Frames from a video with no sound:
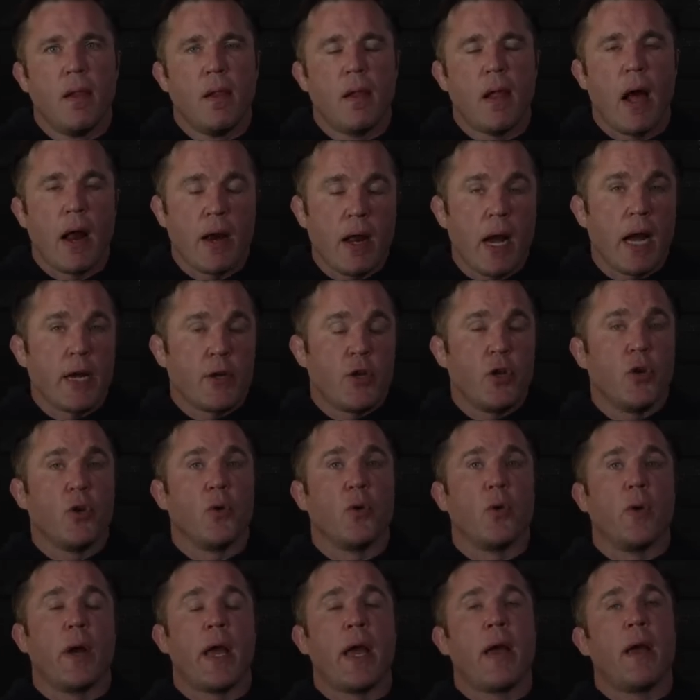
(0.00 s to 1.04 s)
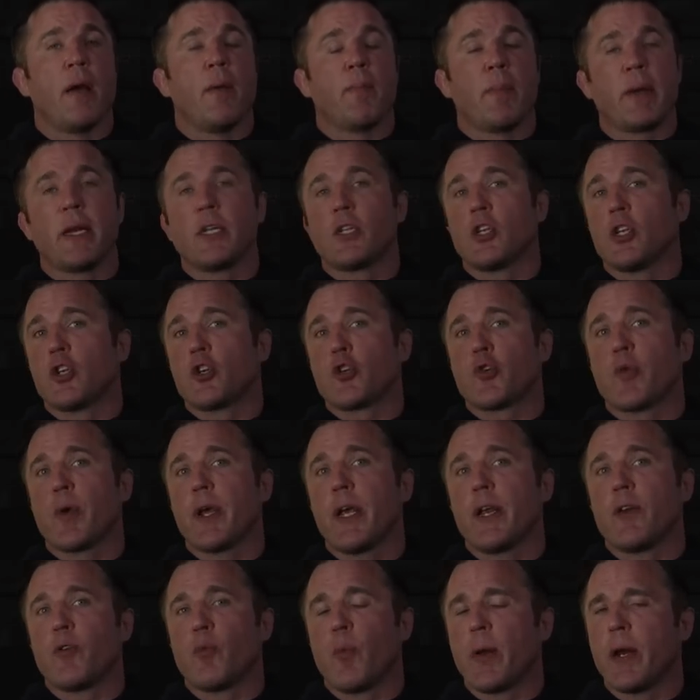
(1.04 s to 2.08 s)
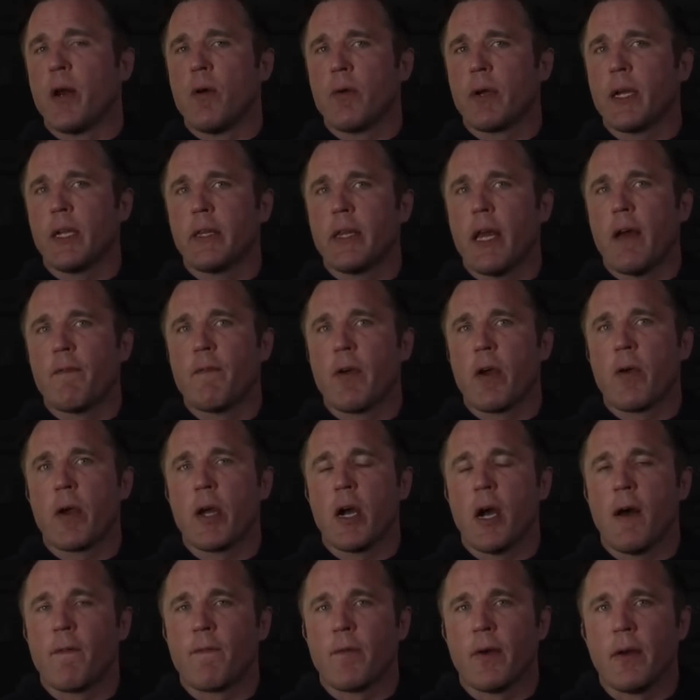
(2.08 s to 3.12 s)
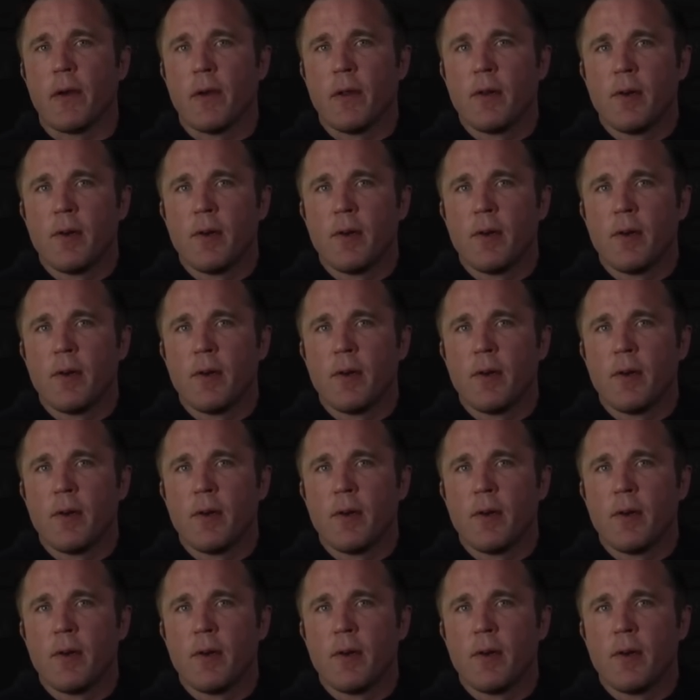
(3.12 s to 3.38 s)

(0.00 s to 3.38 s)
I, I do, eh, eh, but it's a treat. We don't get that very often.